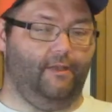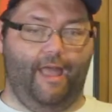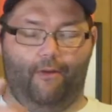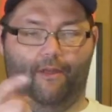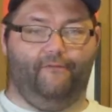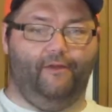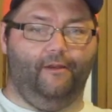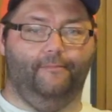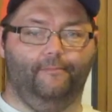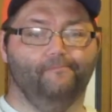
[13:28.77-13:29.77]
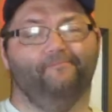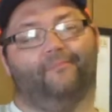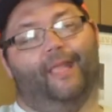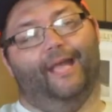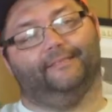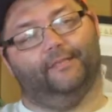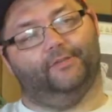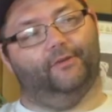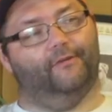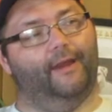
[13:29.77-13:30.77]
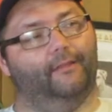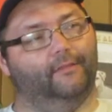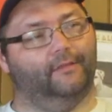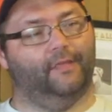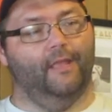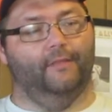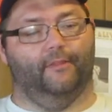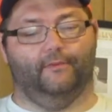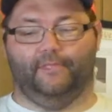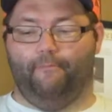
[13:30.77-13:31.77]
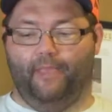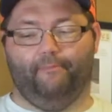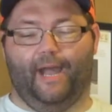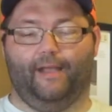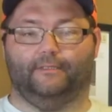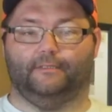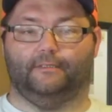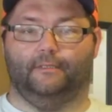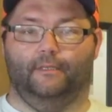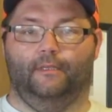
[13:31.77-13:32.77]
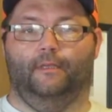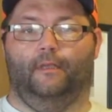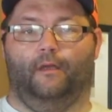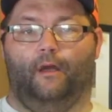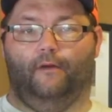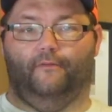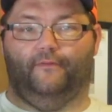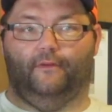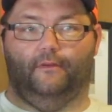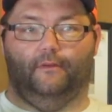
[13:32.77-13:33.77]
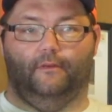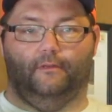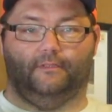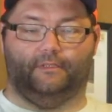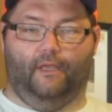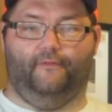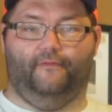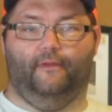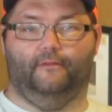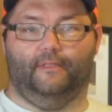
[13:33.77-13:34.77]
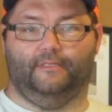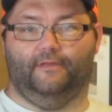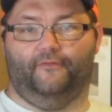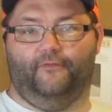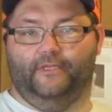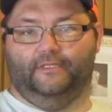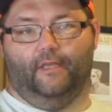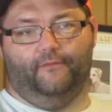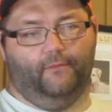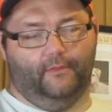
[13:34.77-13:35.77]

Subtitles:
However, as I turned around and looked, there was a big box of stuff that said free stuff.